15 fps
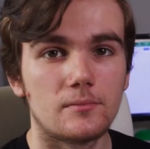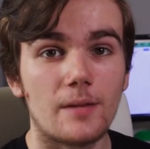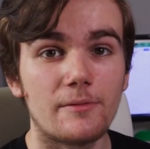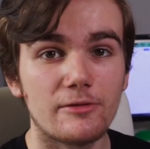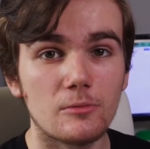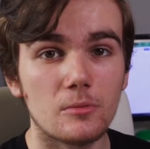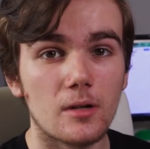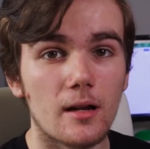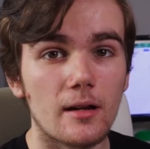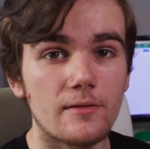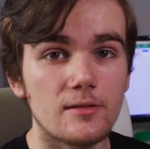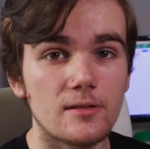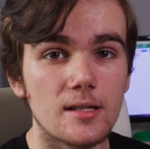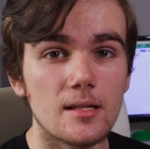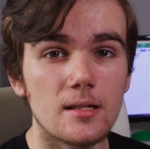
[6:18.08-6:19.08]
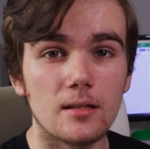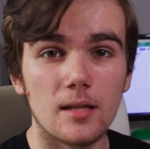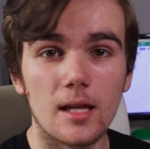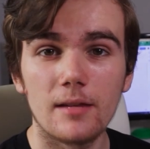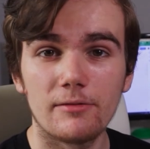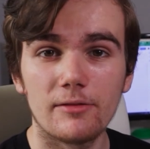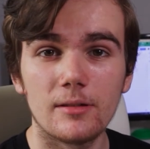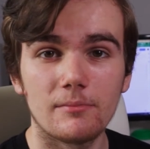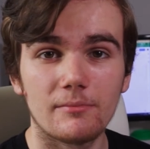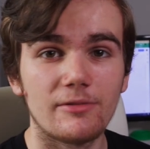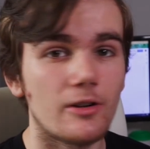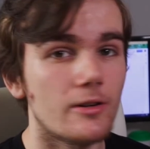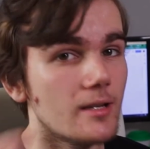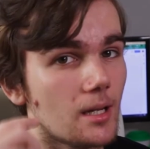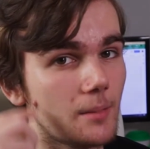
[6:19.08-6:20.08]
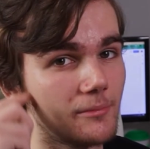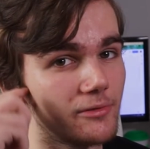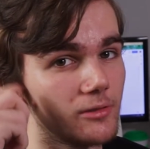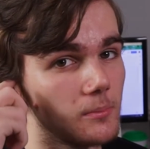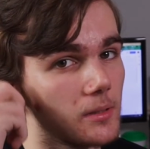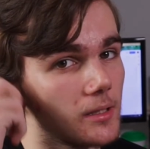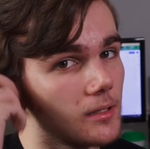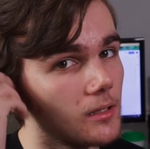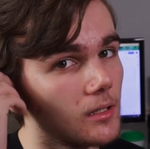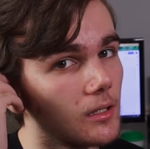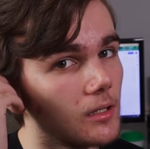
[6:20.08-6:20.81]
And from what I've seen, they fit very comfortably